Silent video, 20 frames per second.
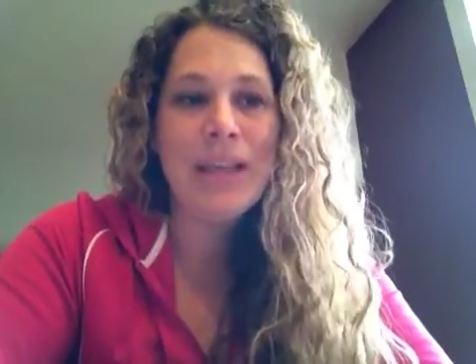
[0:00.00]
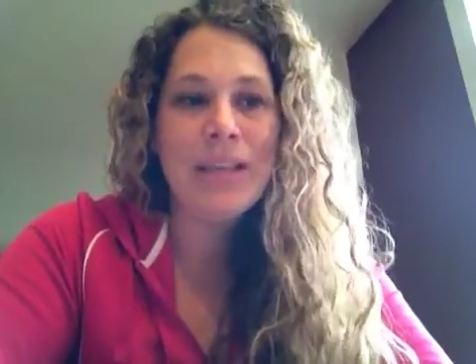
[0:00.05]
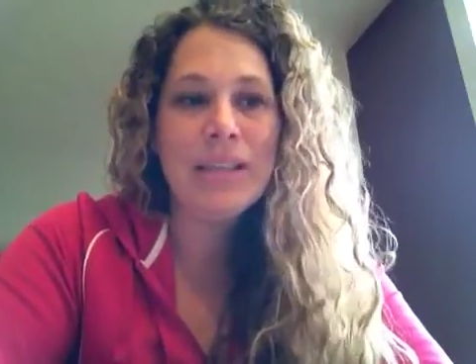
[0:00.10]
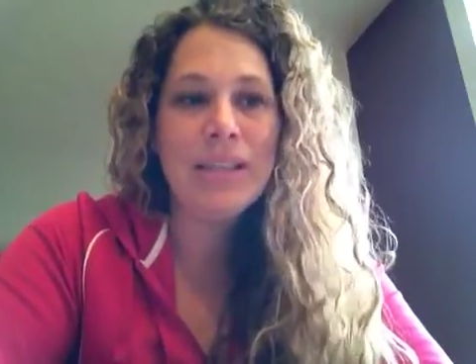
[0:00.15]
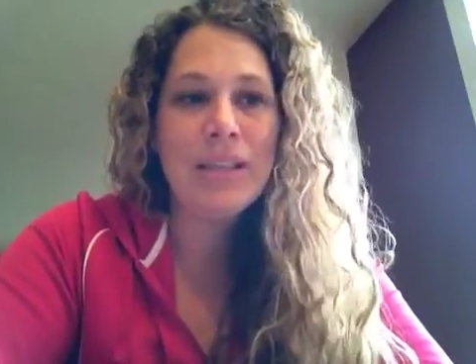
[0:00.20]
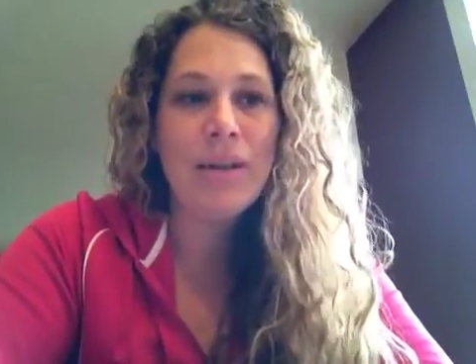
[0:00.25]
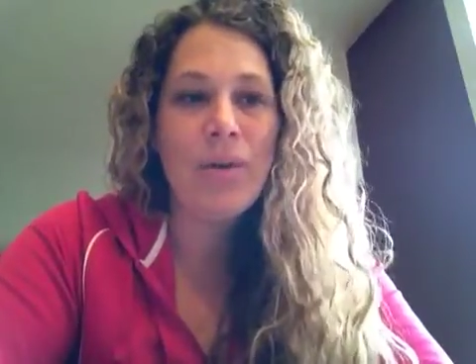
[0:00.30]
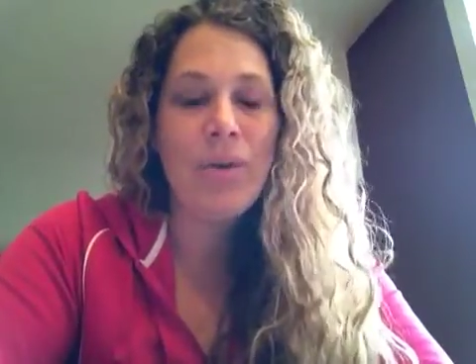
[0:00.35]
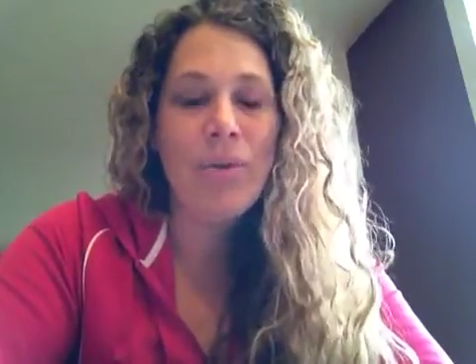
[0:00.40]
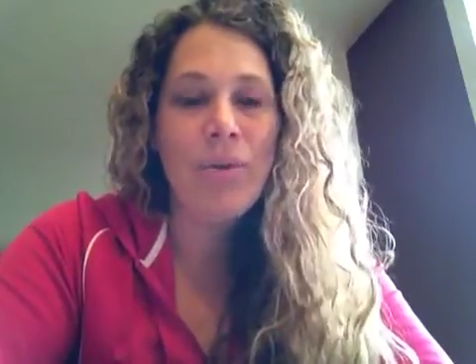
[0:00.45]

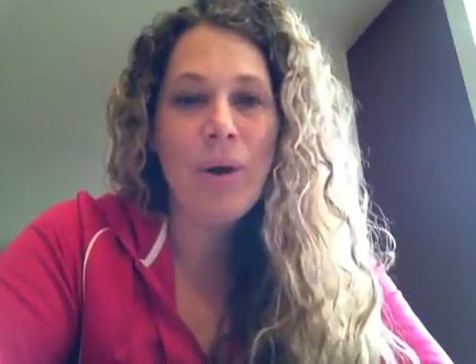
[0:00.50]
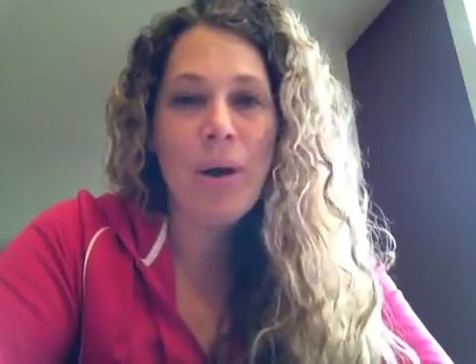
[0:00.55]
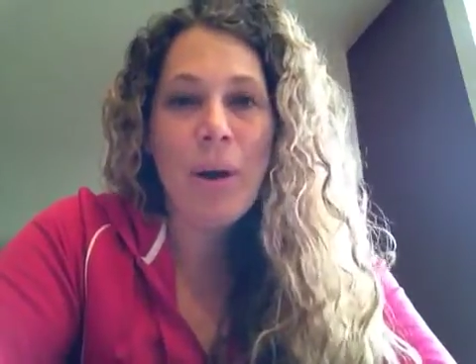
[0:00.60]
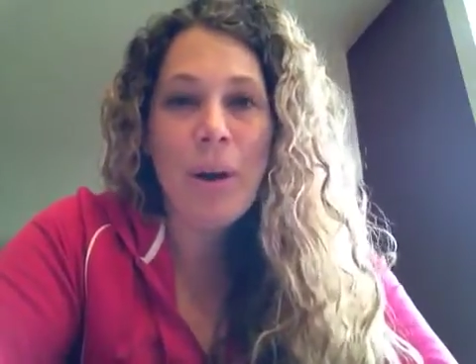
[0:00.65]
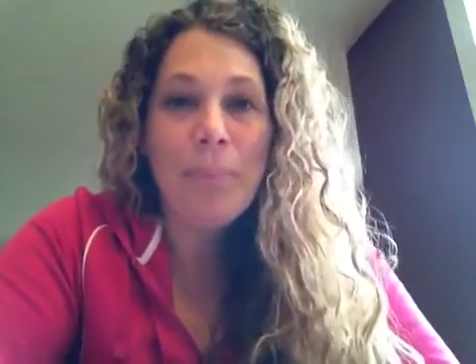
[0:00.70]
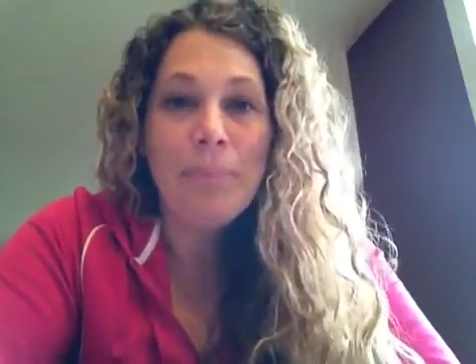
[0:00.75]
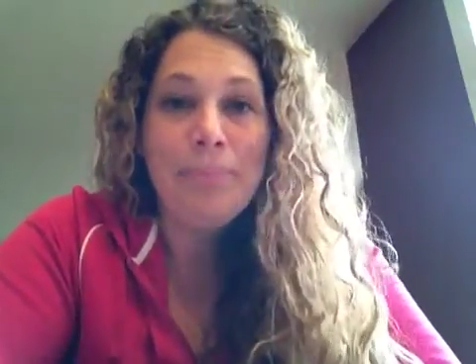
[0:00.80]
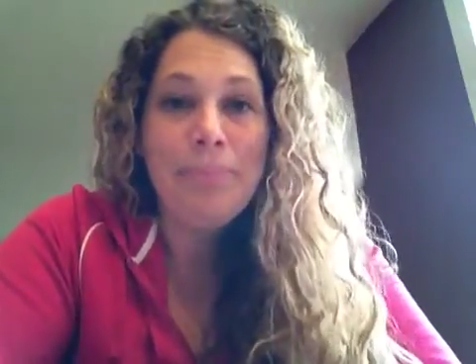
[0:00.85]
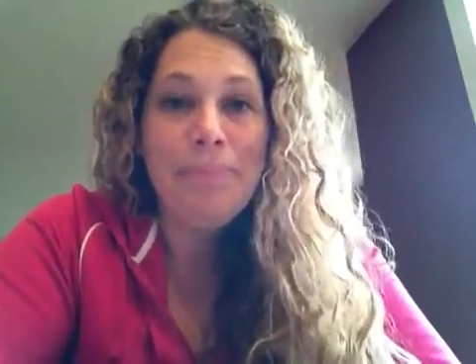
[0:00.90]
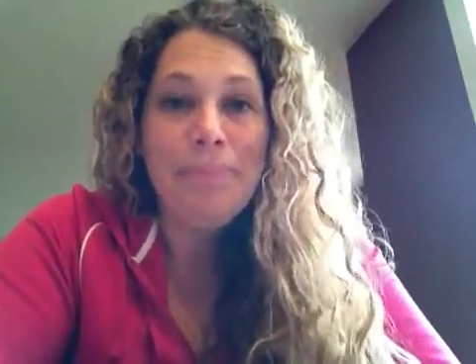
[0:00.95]

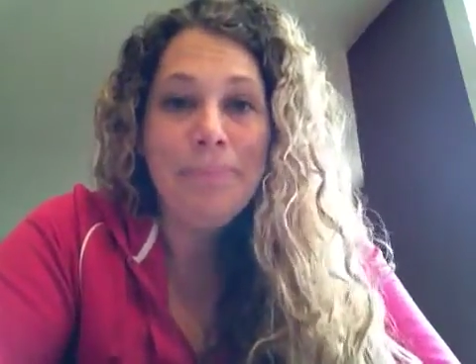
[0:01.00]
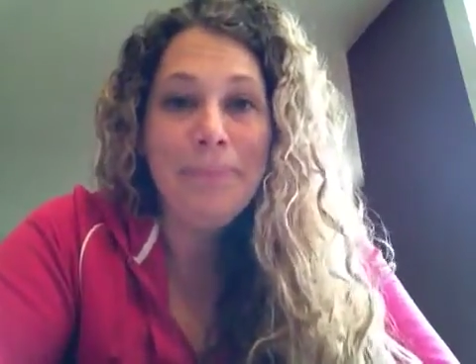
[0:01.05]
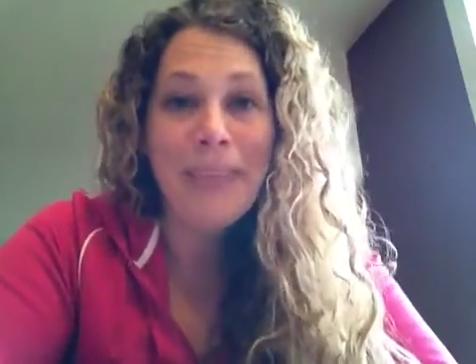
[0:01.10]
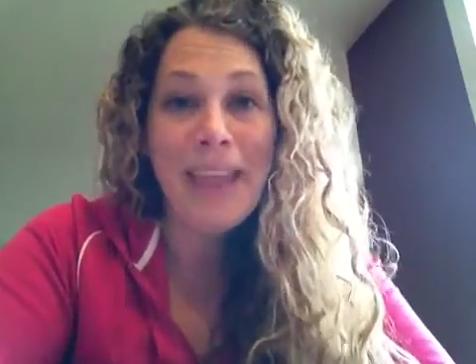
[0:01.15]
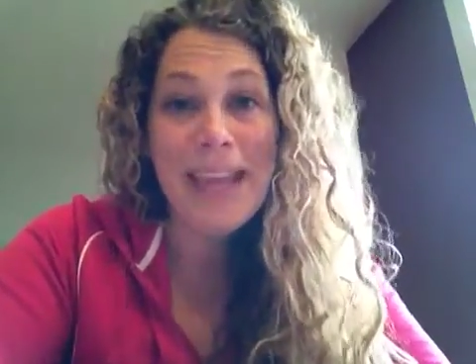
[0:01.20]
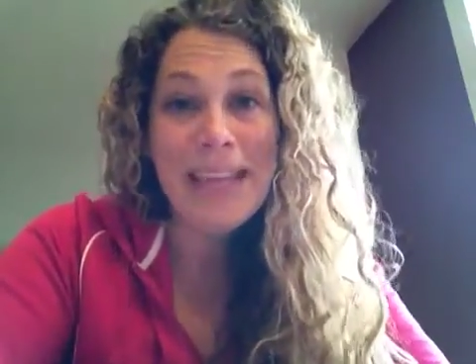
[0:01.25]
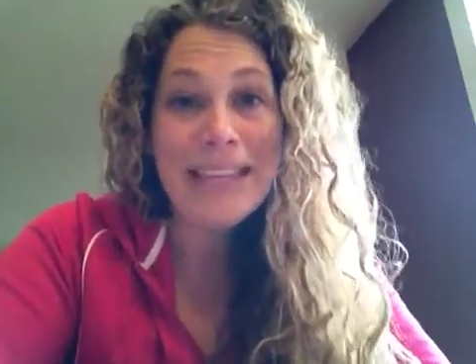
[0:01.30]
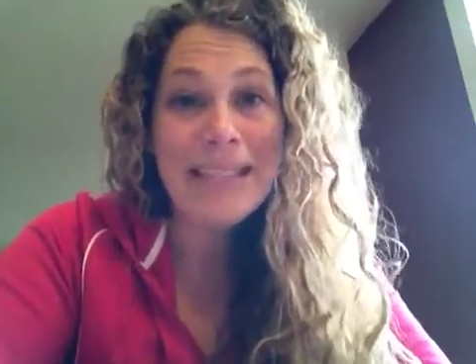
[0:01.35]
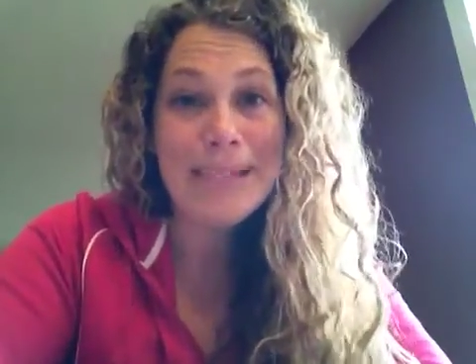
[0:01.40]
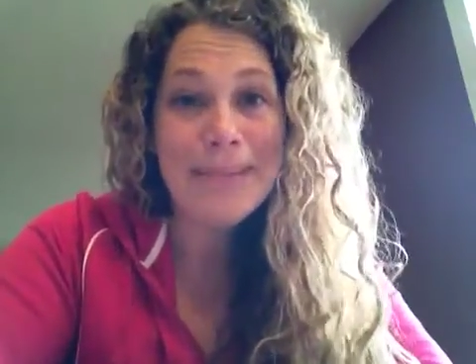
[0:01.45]
So
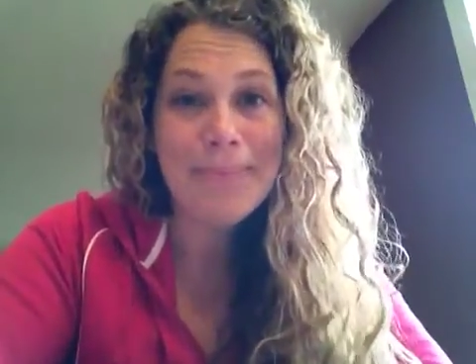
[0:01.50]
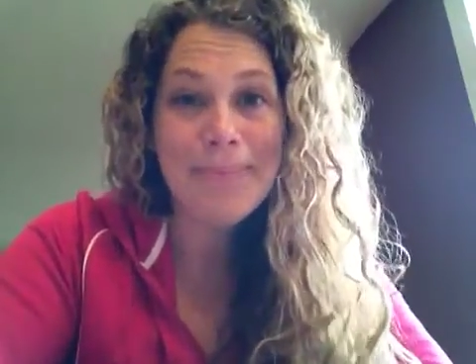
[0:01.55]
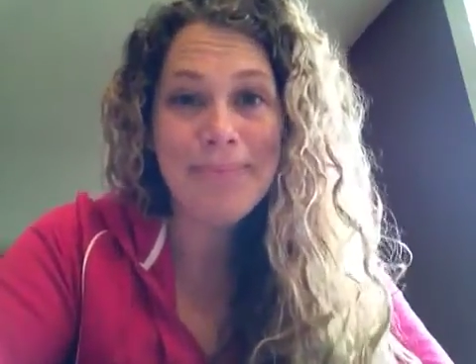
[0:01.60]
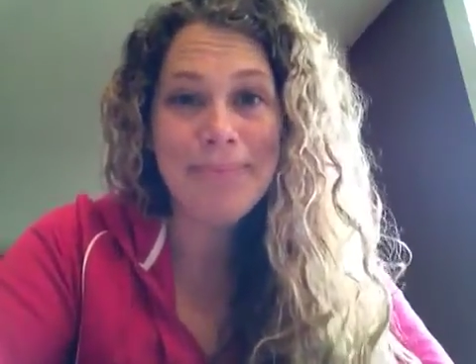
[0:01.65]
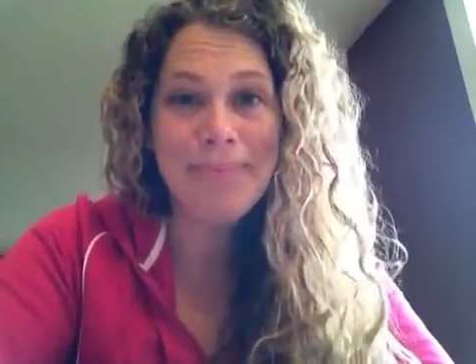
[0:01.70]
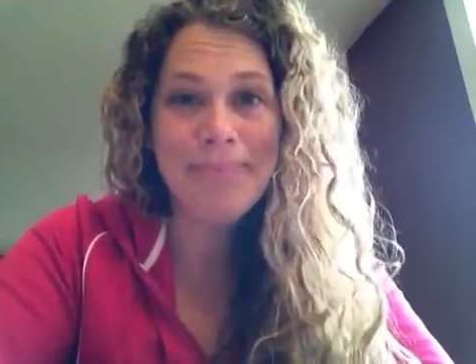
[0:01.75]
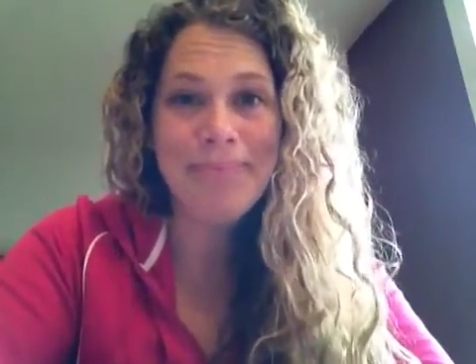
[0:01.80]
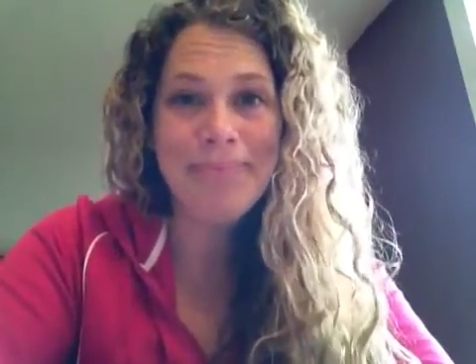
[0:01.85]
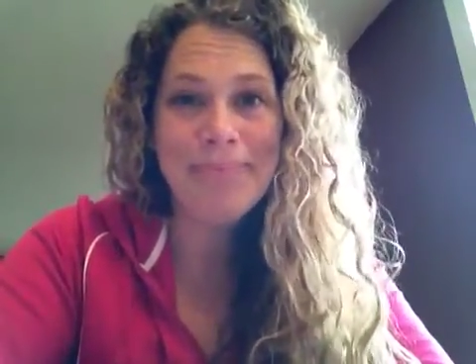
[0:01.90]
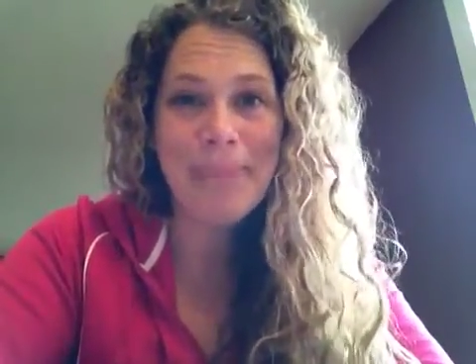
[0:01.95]
thanks.
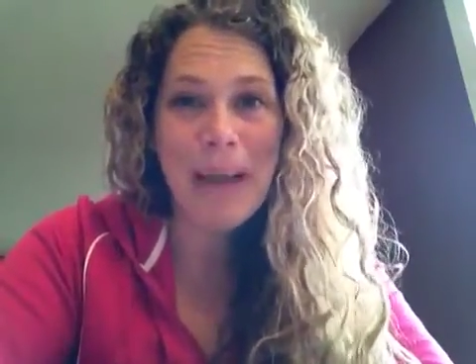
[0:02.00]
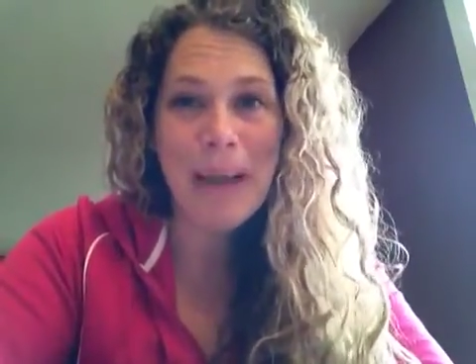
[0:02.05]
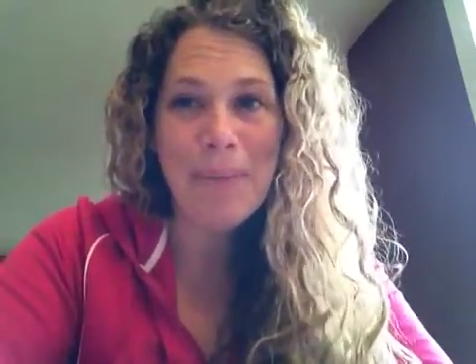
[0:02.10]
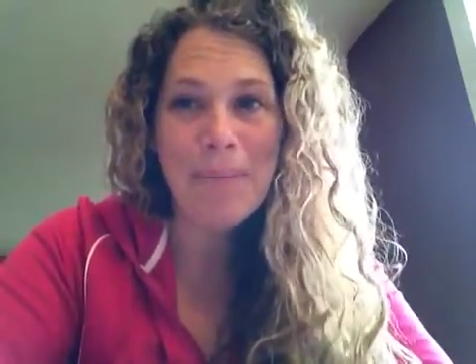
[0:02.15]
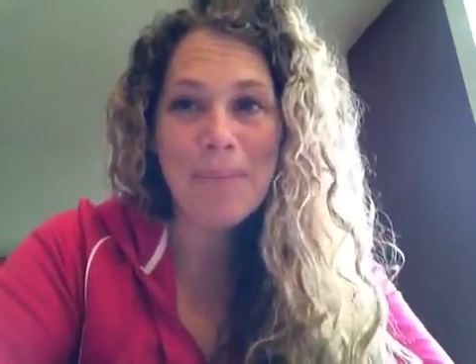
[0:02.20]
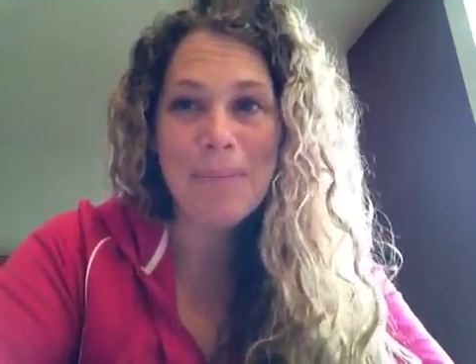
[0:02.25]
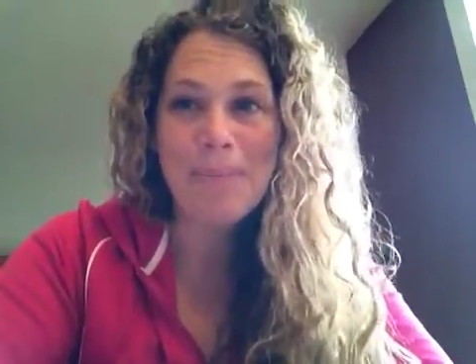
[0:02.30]
Bye.